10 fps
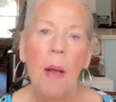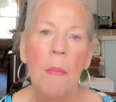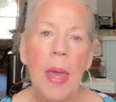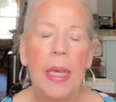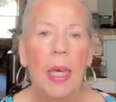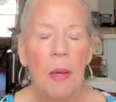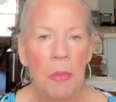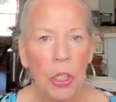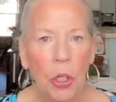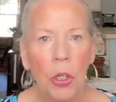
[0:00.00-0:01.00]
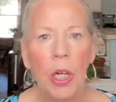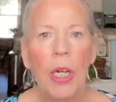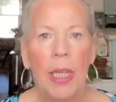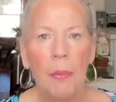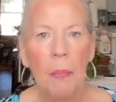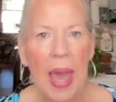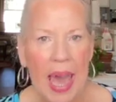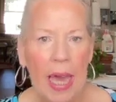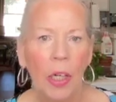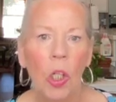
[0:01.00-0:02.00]
make a maternity
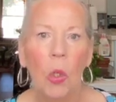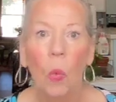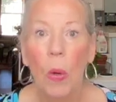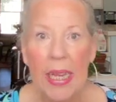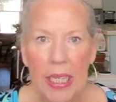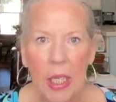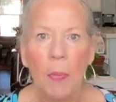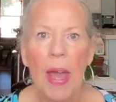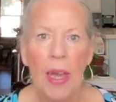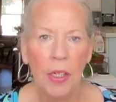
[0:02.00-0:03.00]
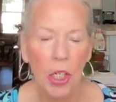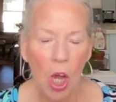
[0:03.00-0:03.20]
panel waistband